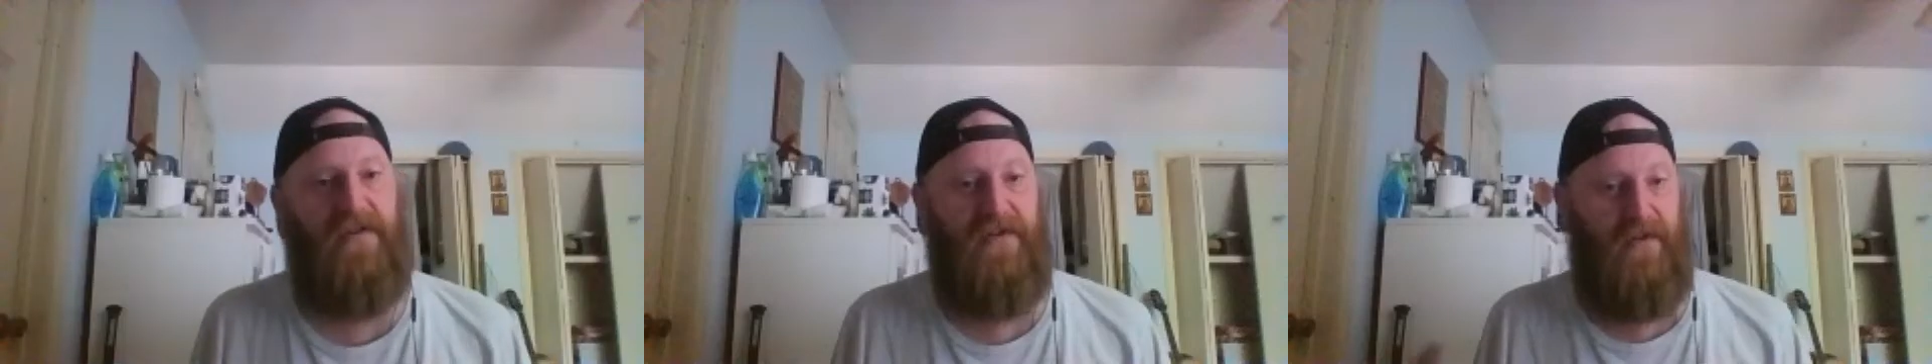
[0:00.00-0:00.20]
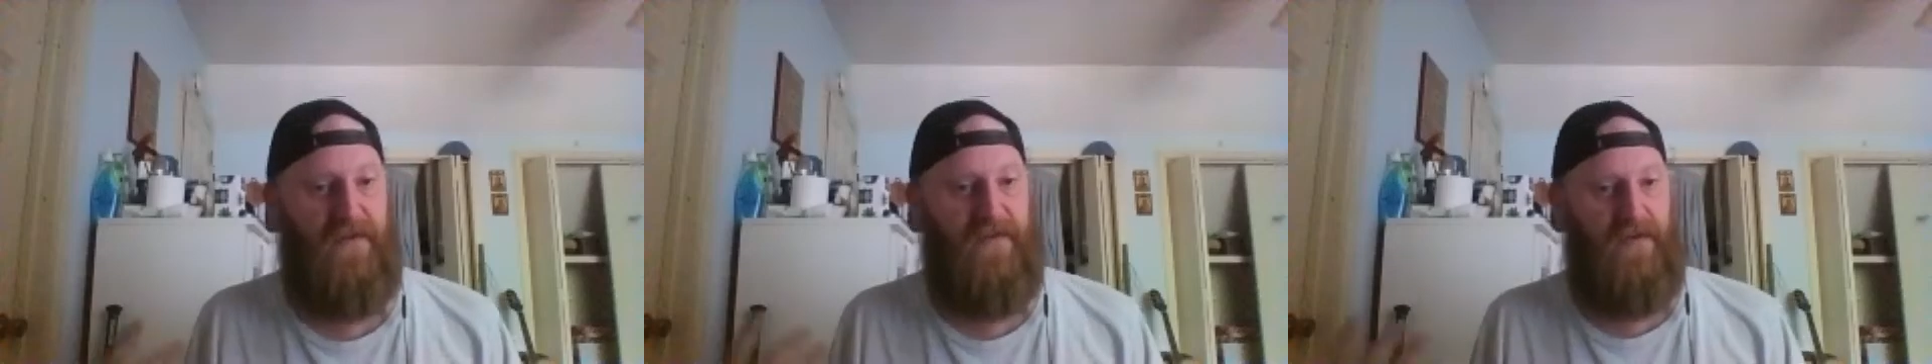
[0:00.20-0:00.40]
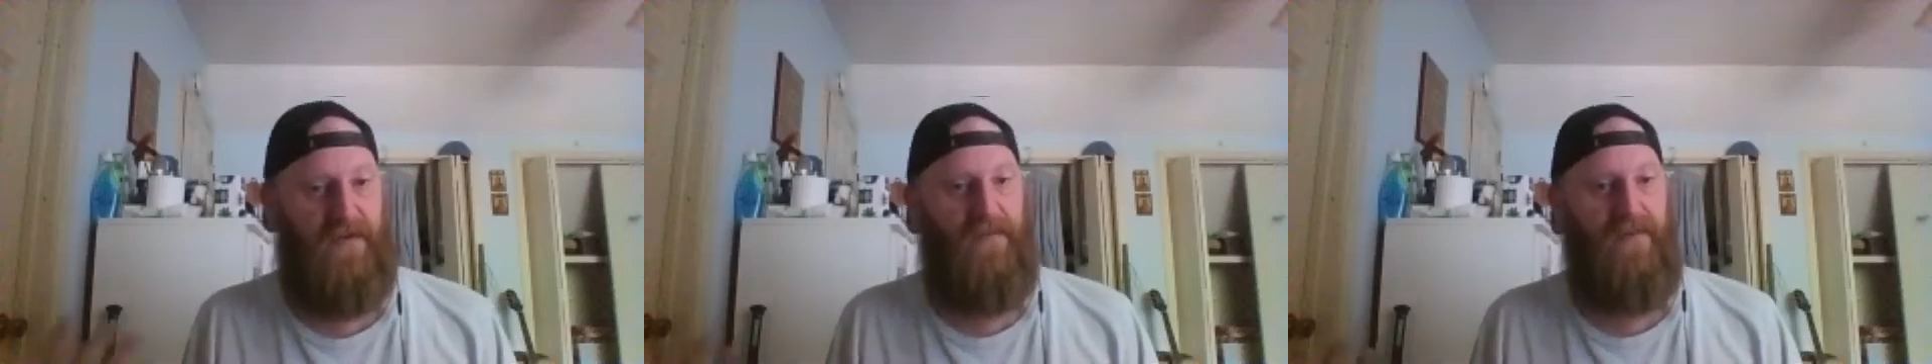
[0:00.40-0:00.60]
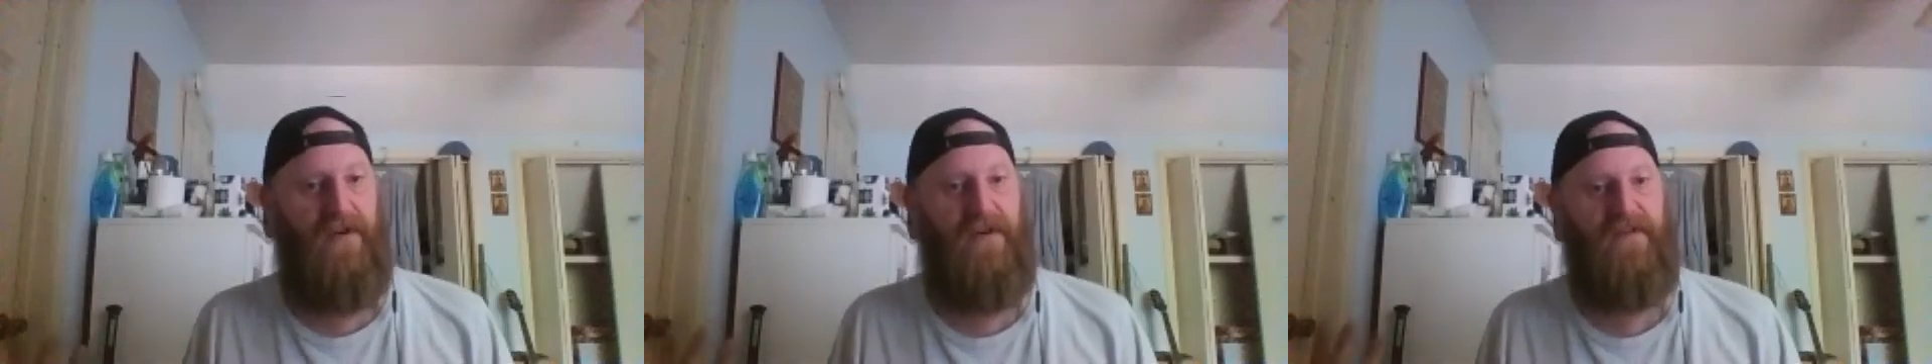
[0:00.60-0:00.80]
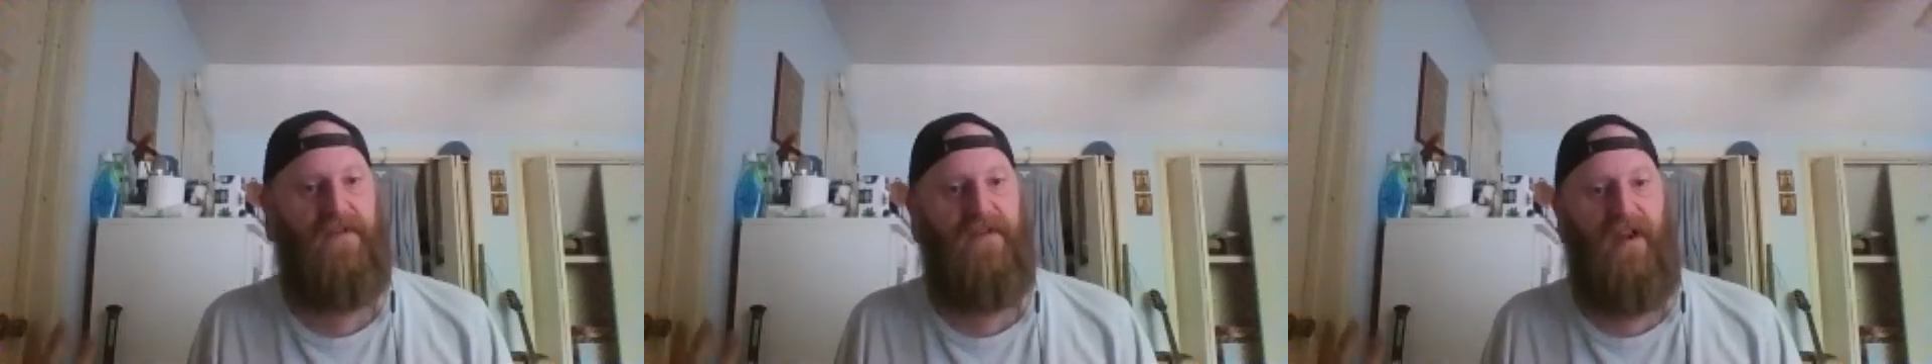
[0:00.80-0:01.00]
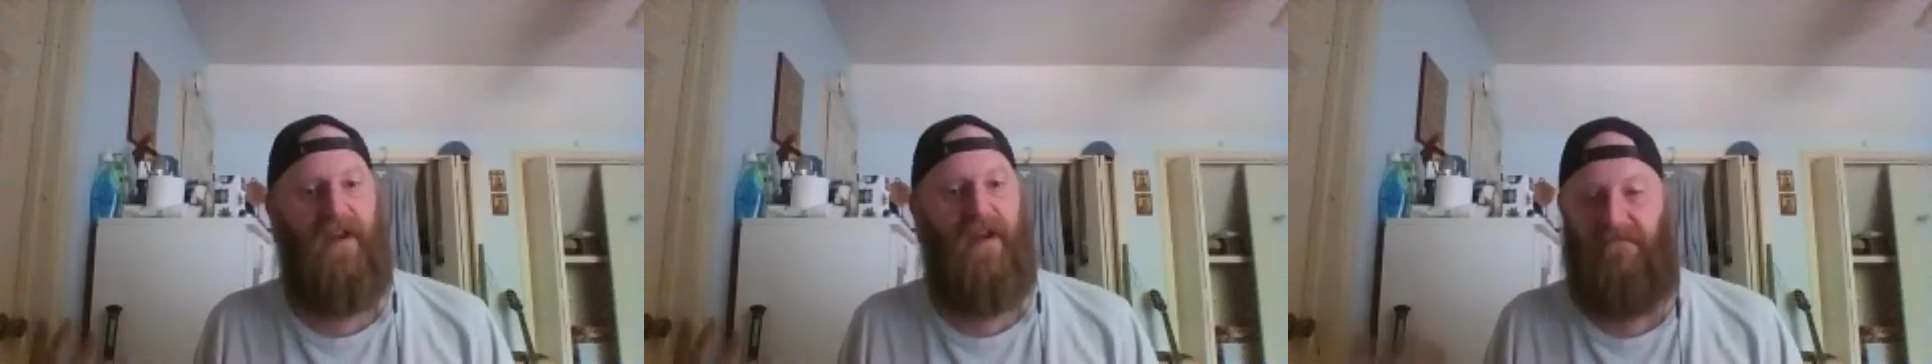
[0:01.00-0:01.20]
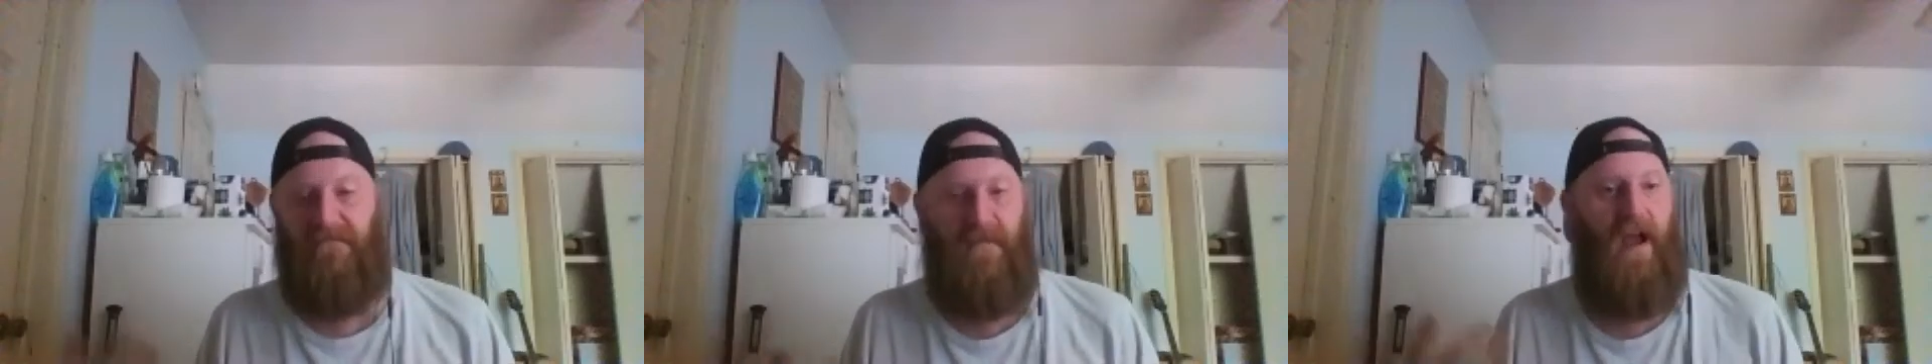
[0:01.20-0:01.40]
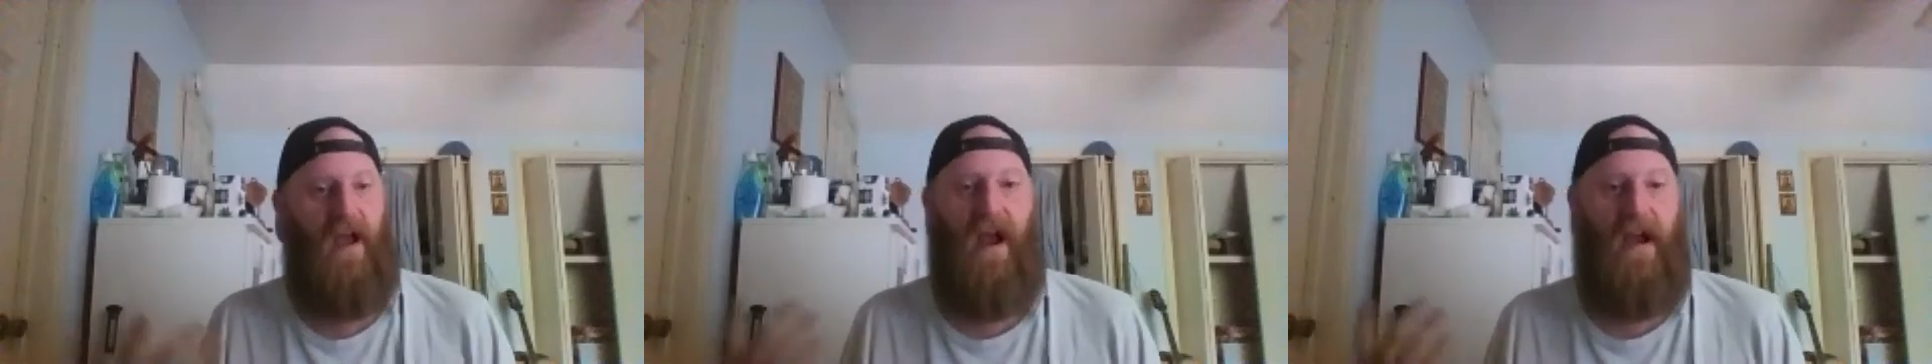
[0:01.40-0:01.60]
to a few books that
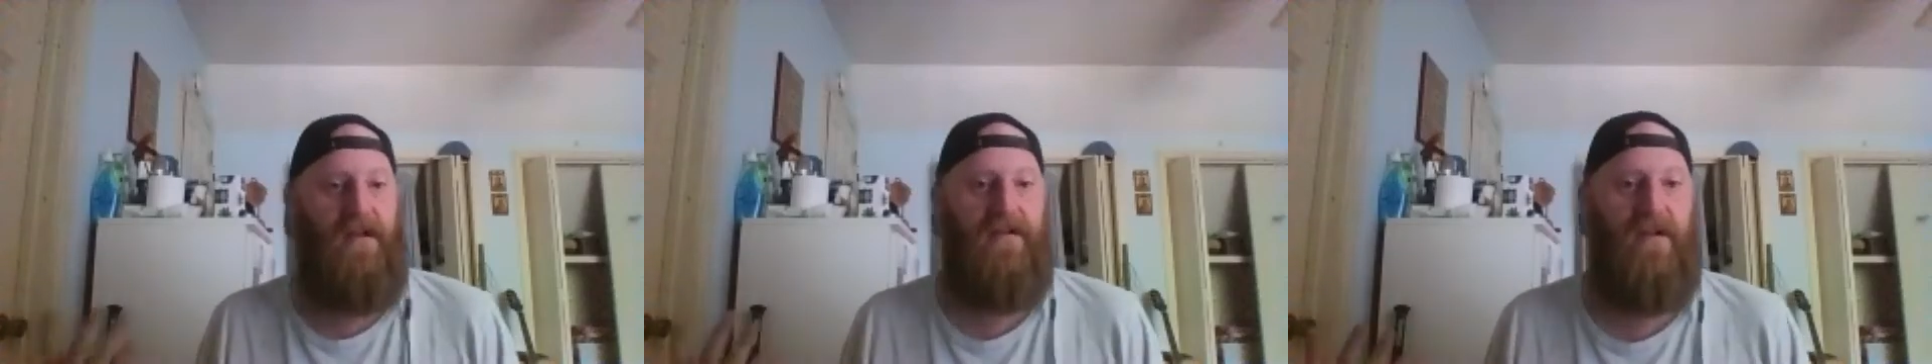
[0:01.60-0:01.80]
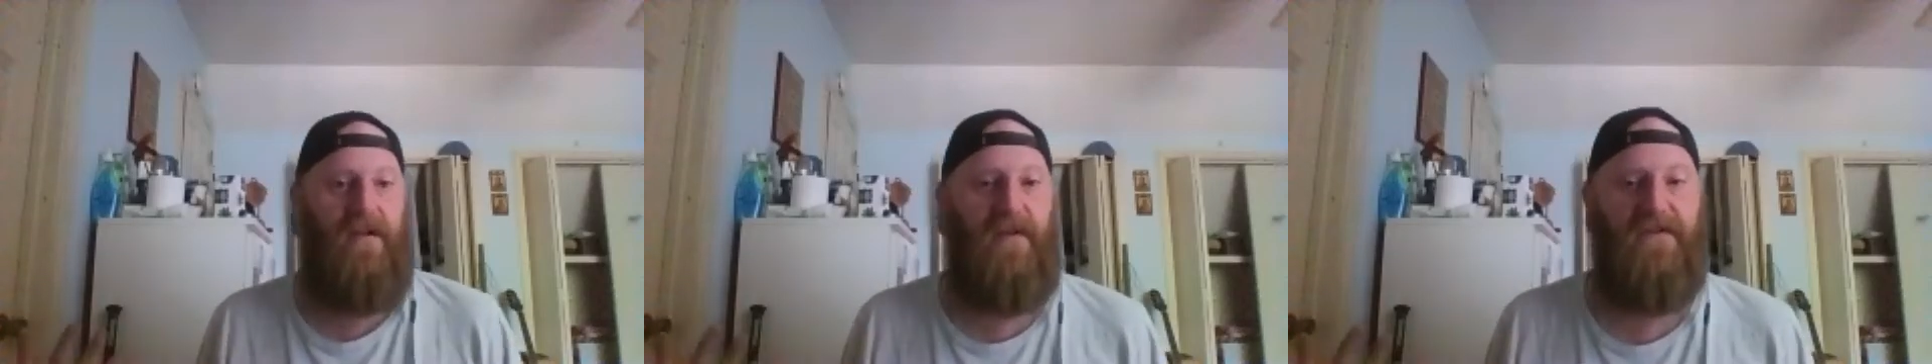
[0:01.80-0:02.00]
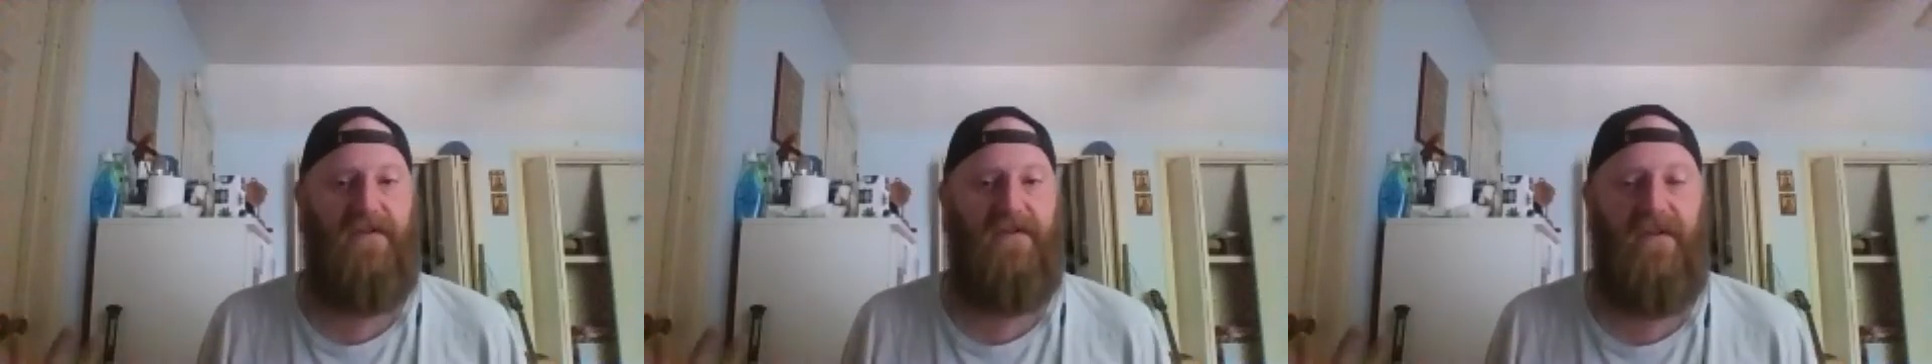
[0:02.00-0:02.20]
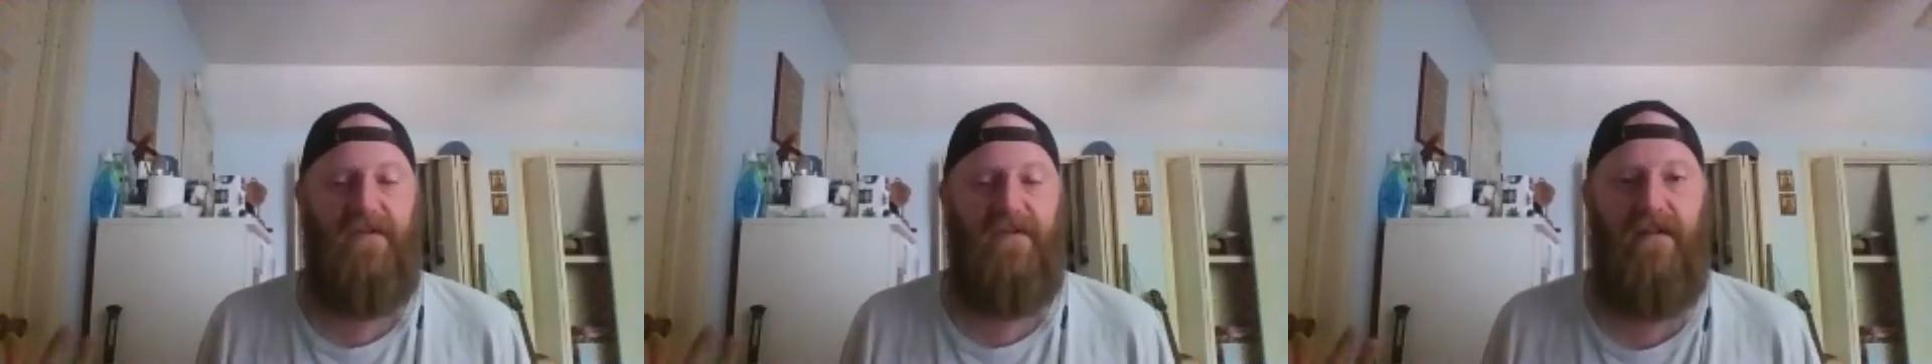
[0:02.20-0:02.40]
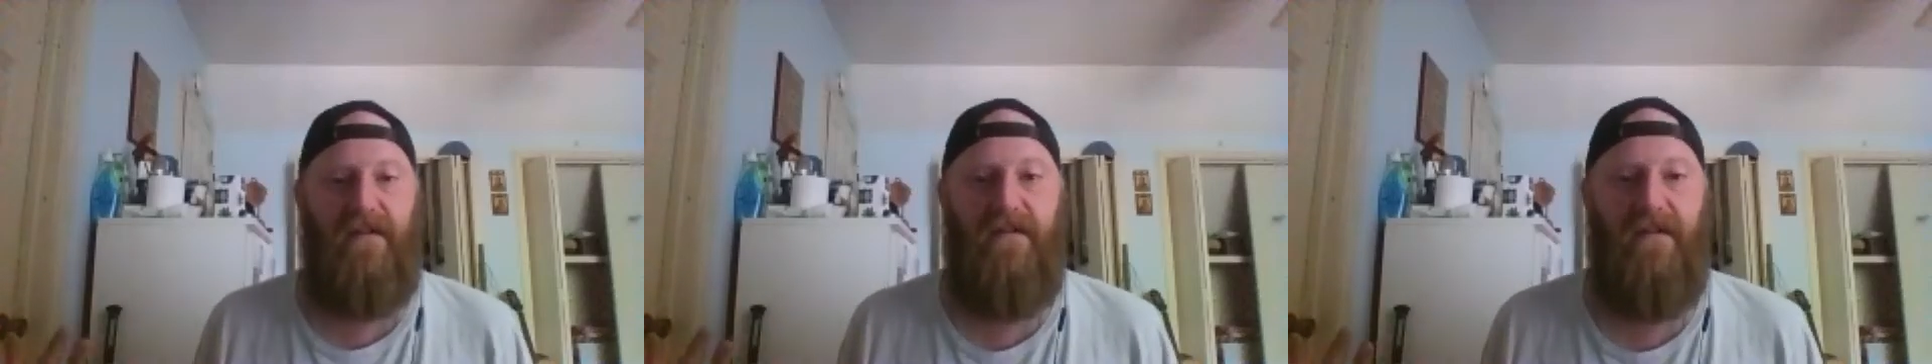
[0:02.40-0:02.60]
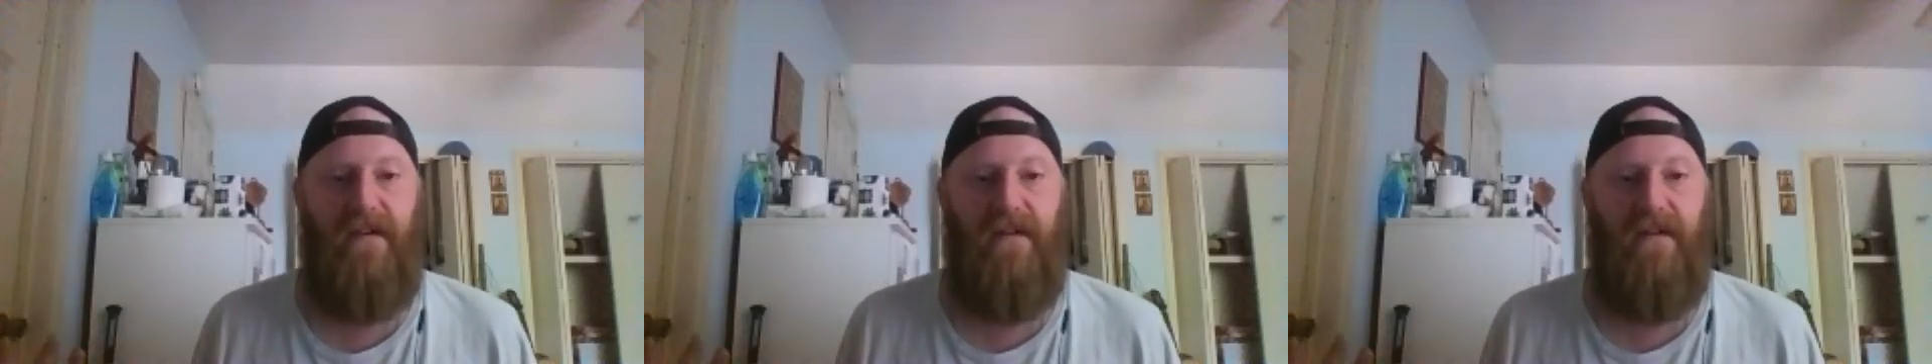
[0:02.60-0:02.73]
I didn't know existed.